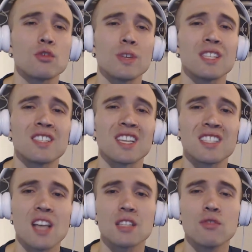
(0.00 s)

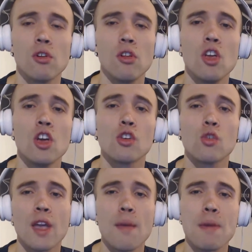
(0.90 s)
successful,
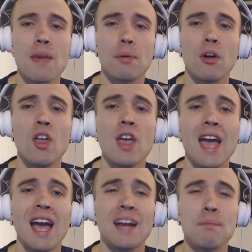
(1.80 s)
great people
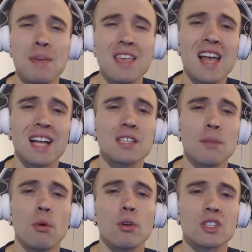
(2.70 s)
and be that
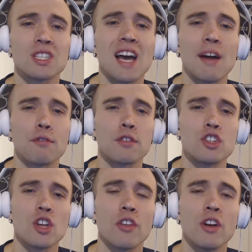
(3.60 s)
support staff for each
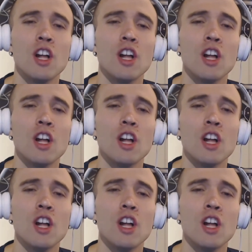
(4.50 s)
other.